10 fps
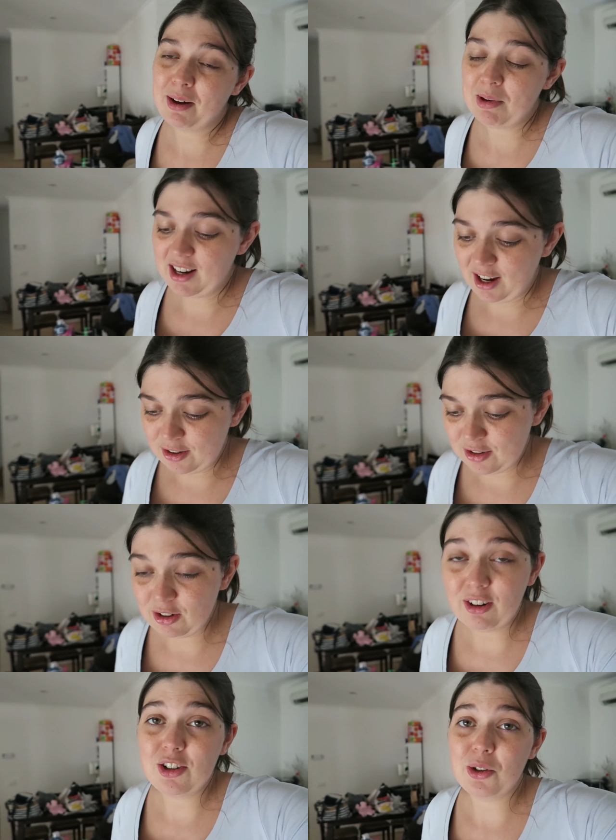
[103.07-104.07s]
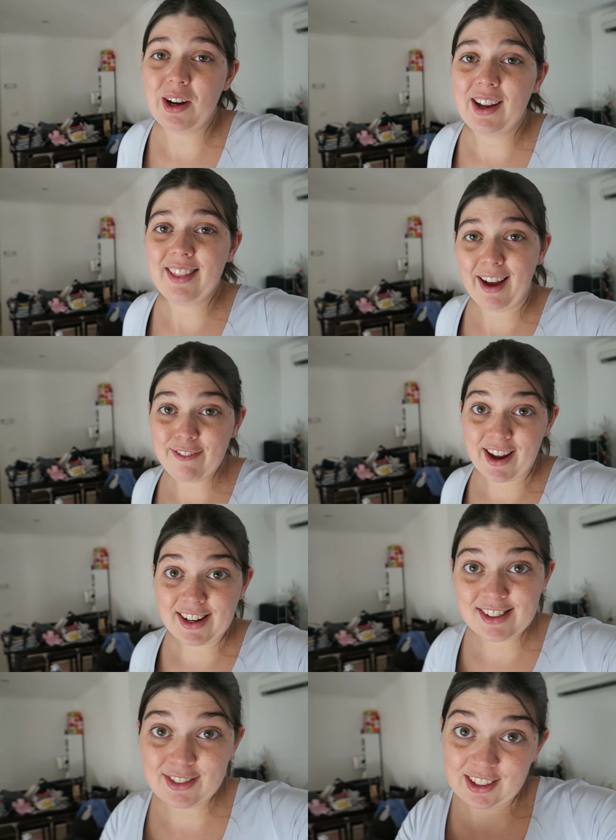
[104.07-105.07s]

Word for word: I mean, how could you not enjoy that face,